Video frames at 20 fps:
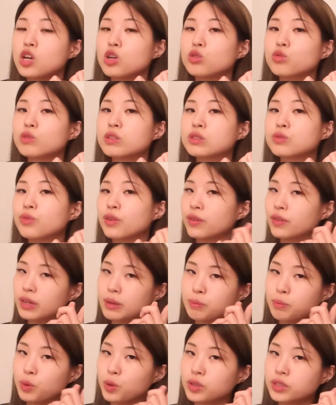who is very
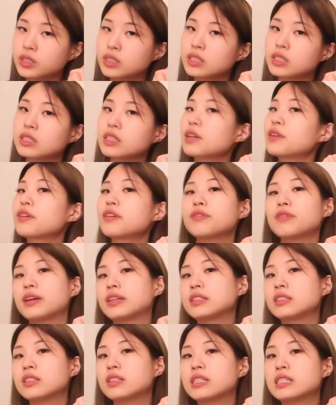important in our
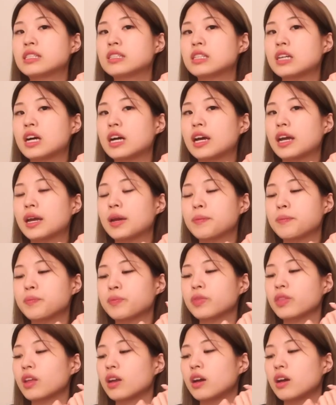event this time.